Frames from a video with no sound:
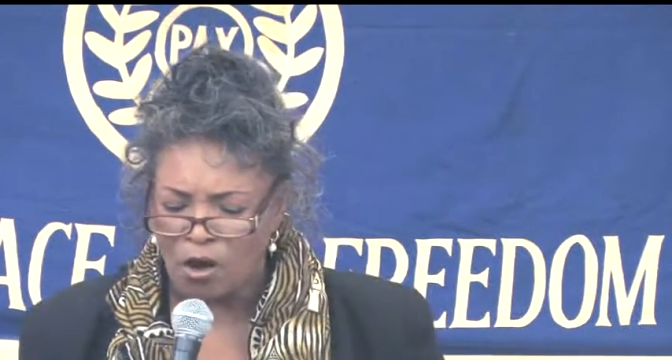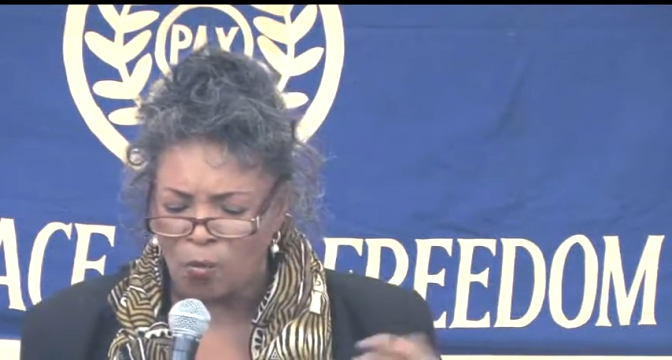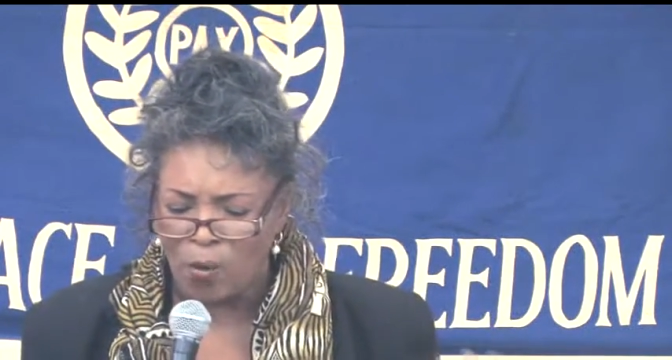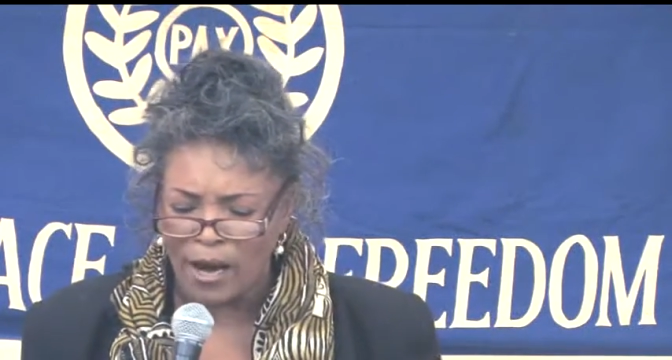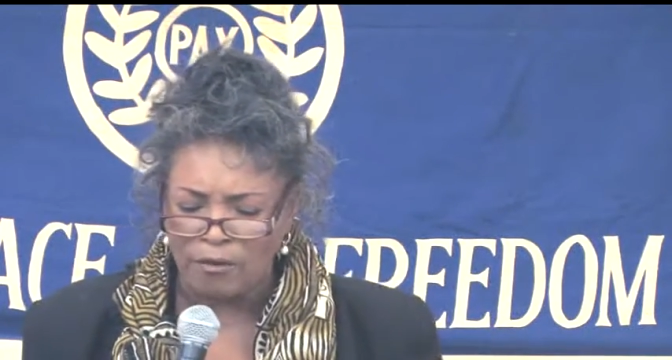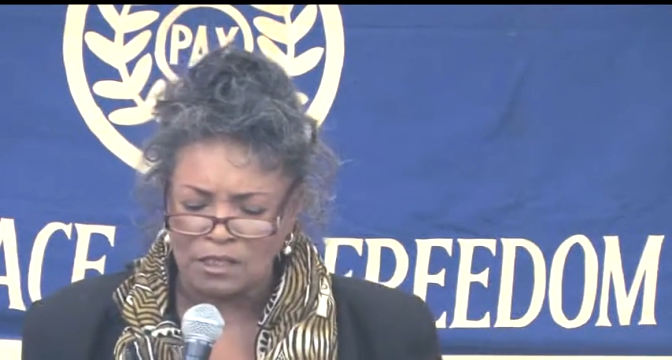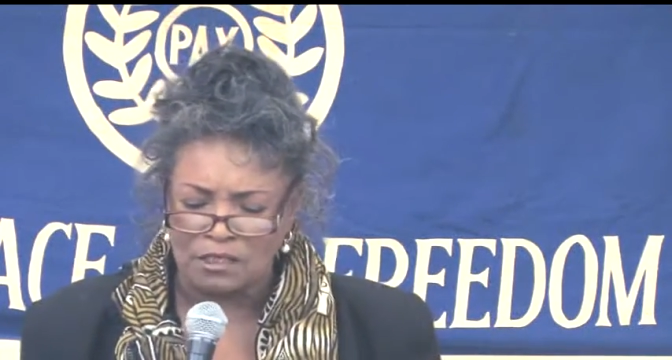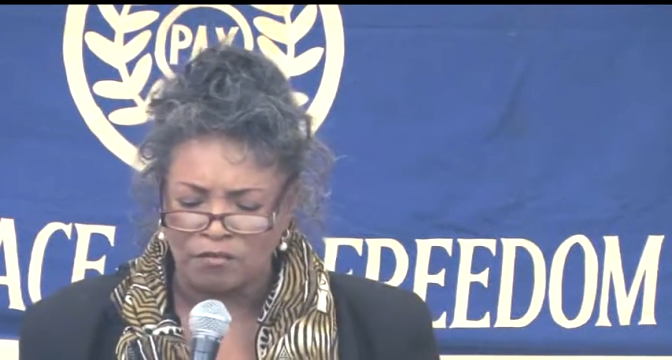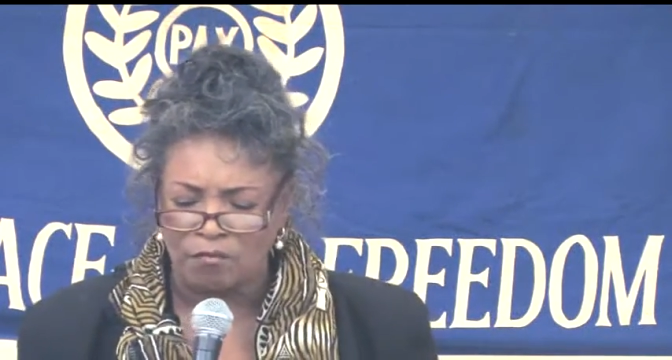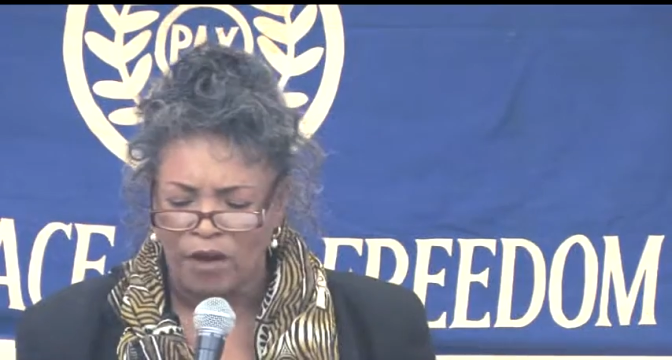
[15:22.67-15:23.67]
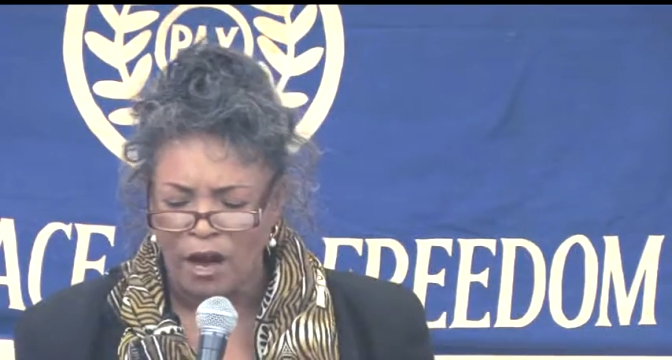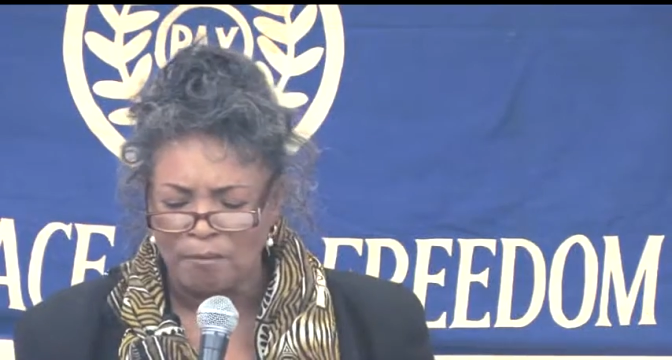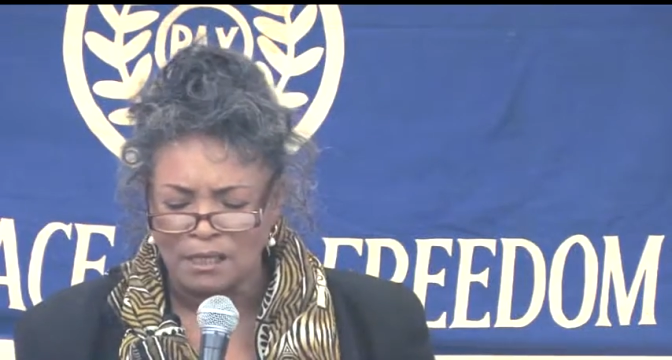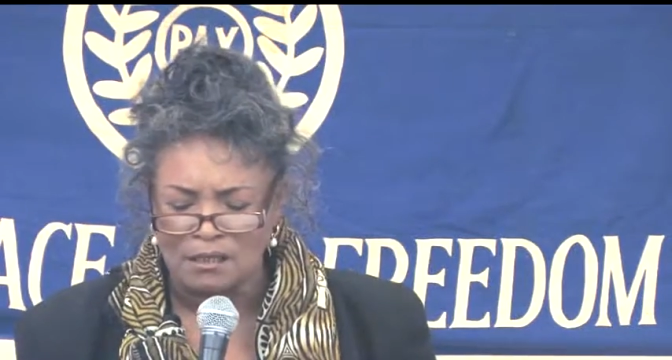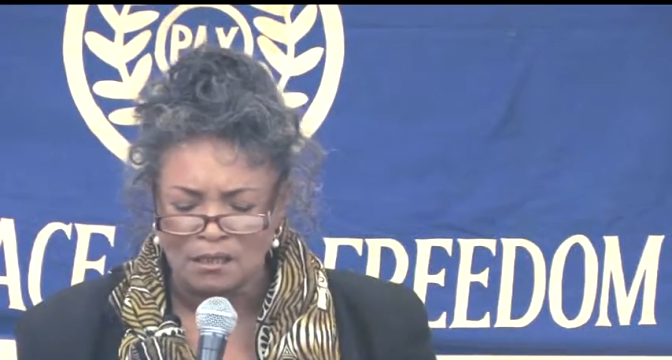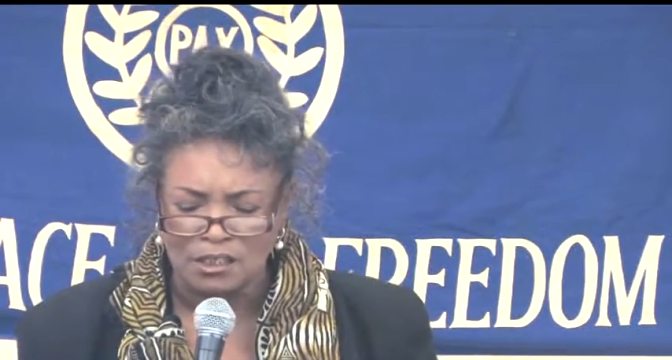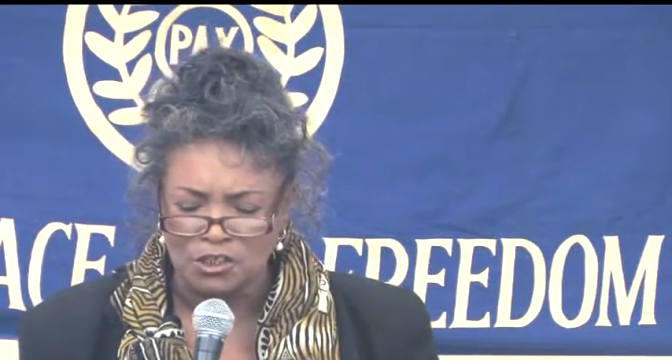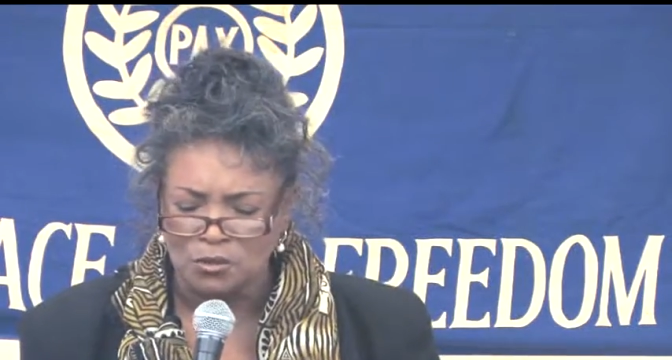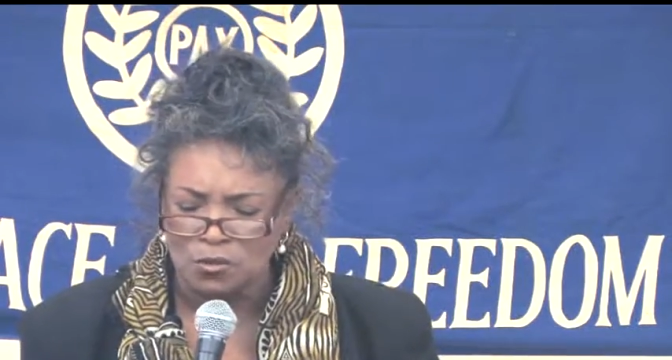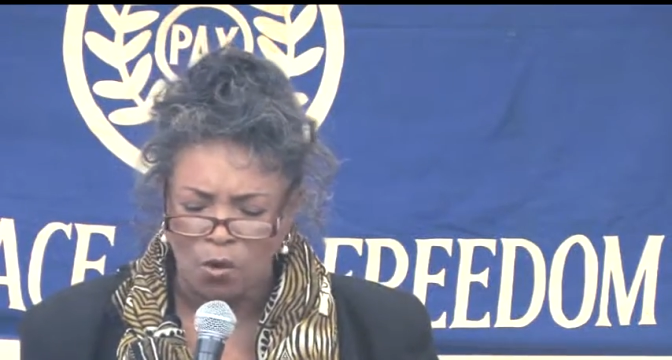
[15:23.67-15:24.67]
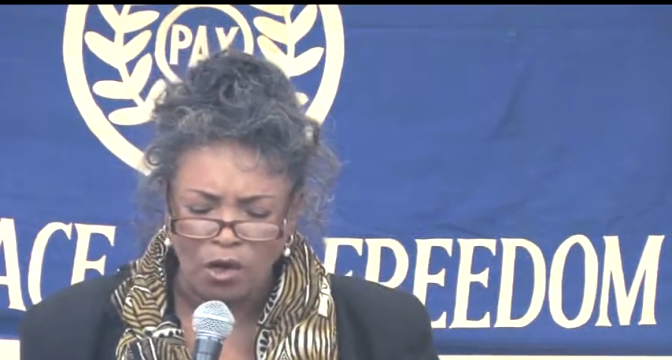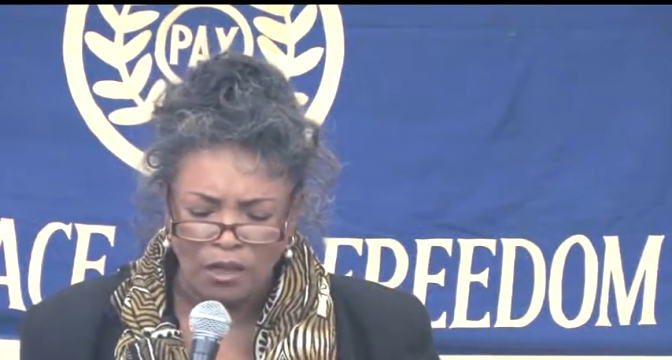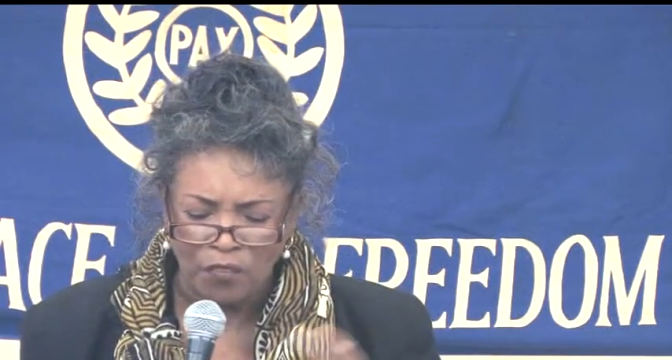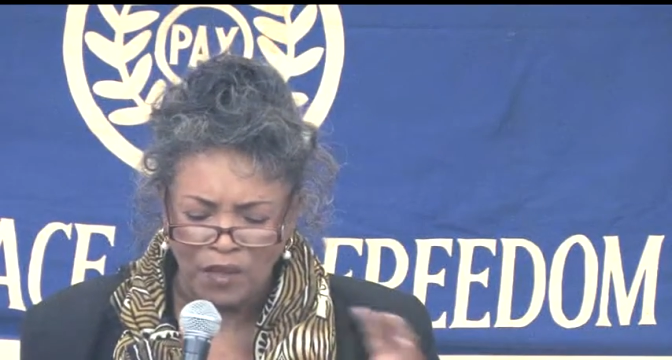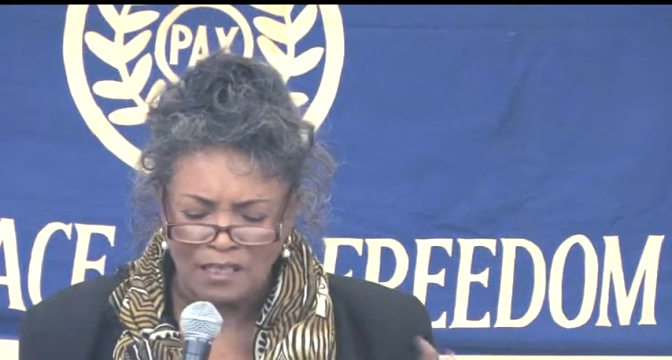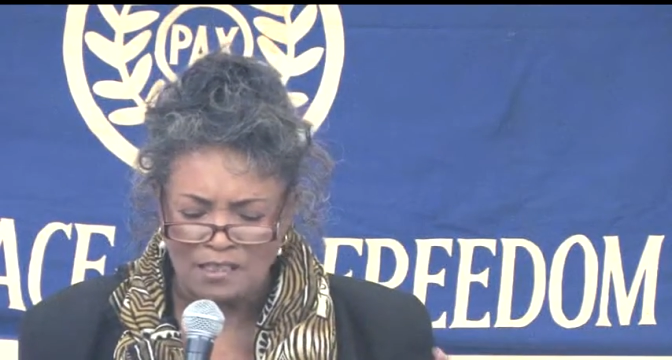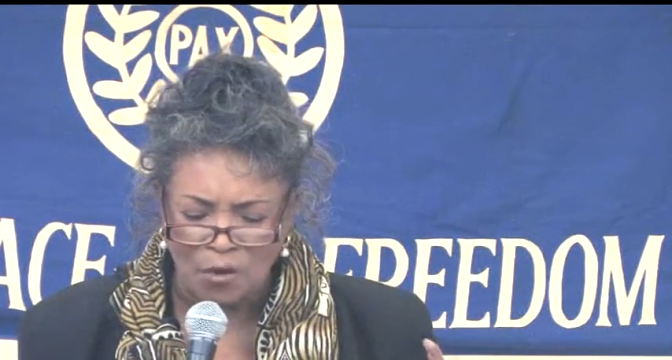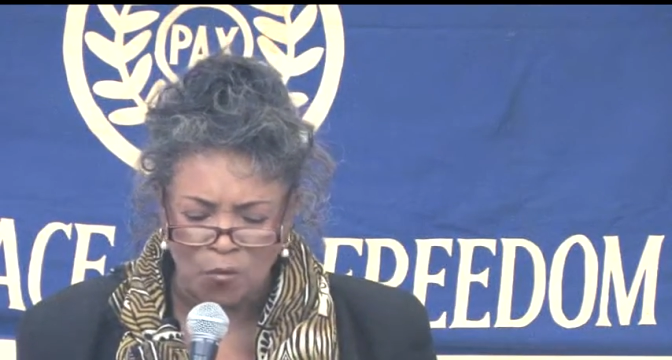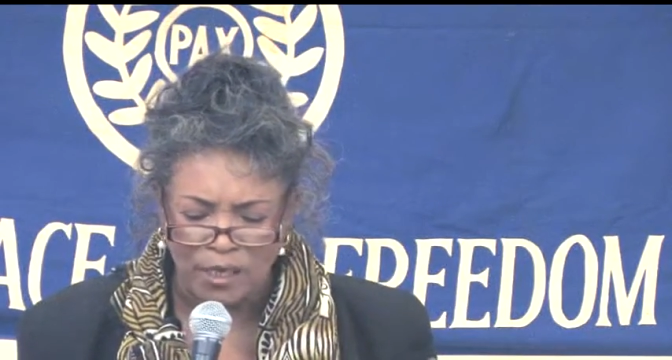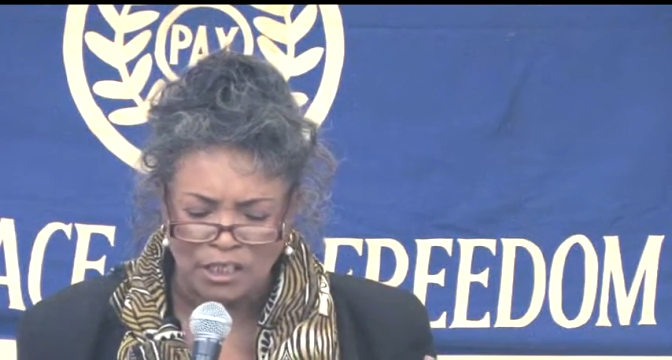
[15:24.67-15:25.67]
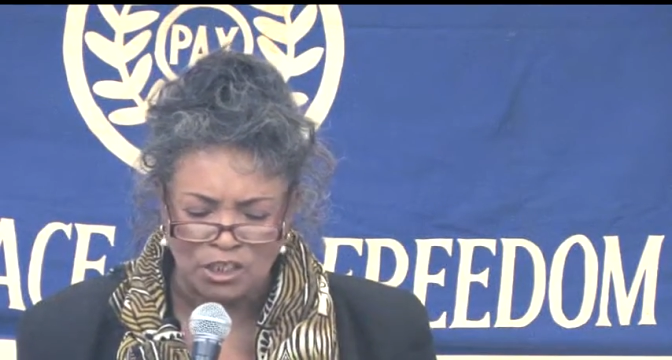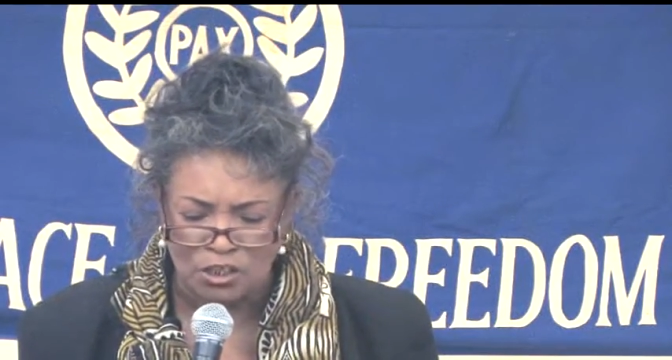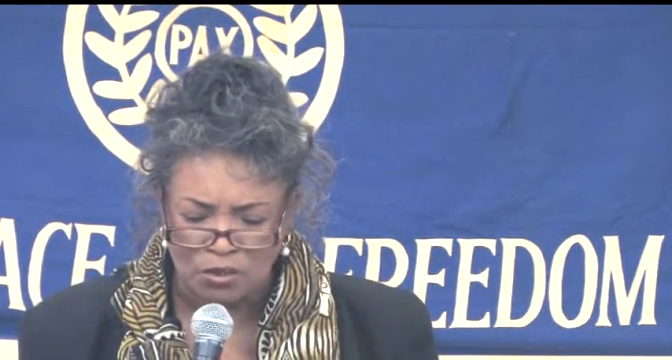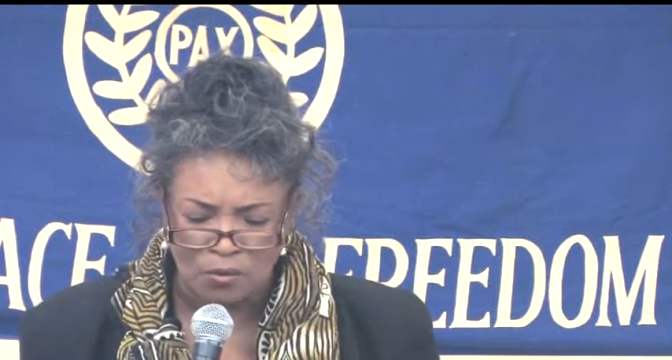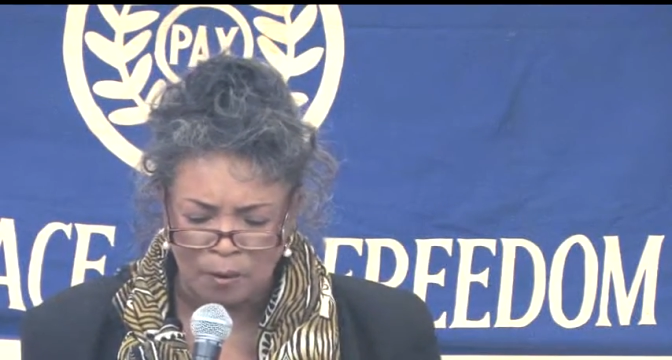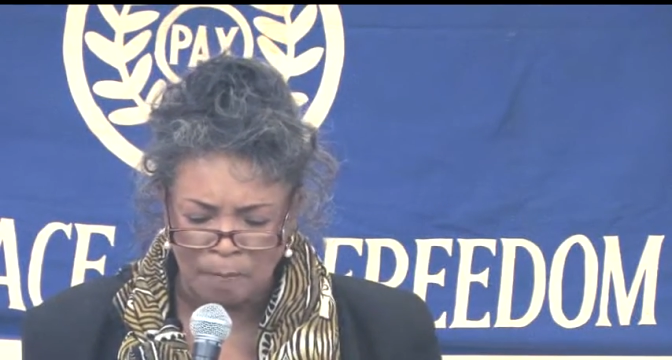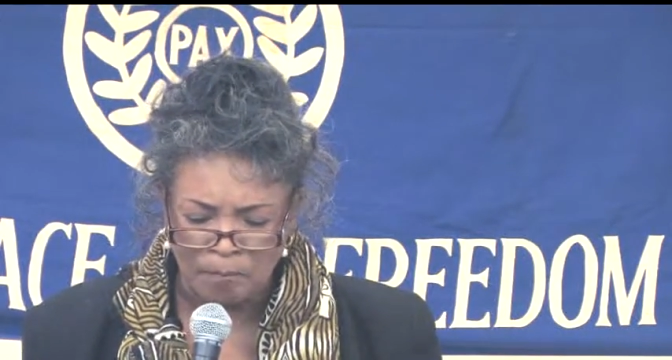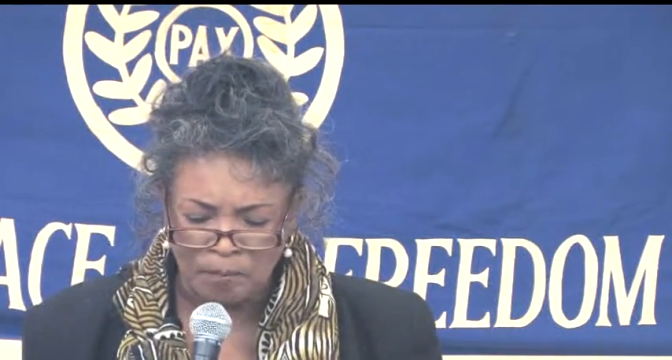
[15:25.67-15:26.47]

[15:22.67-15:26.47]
awareness of environmental issues, all the things that we do,